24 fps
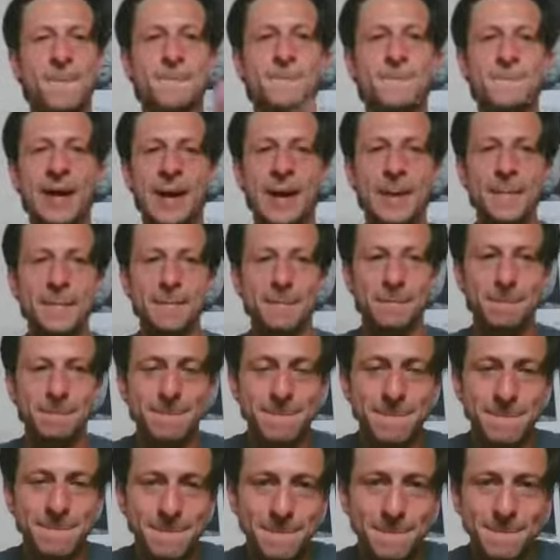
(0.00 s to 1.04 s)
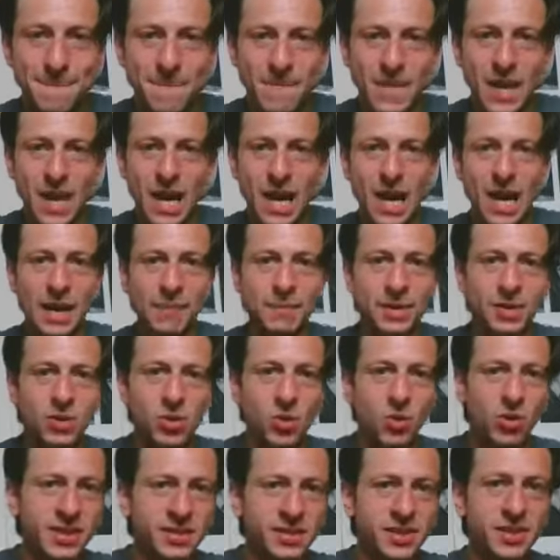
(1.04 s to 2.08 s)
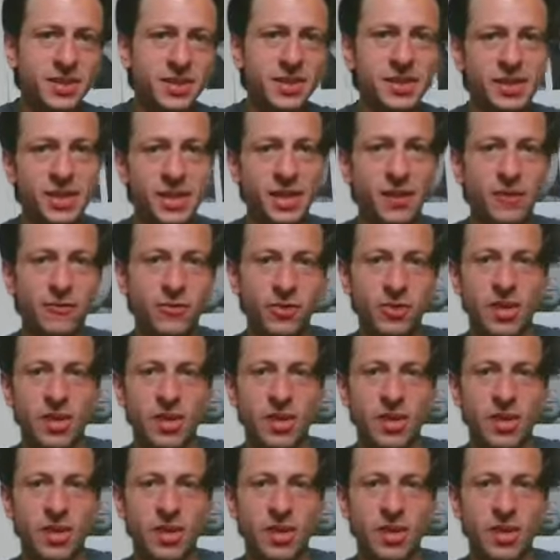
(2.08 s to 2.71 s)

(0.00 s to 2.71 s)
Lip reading: But I'm going to need to give you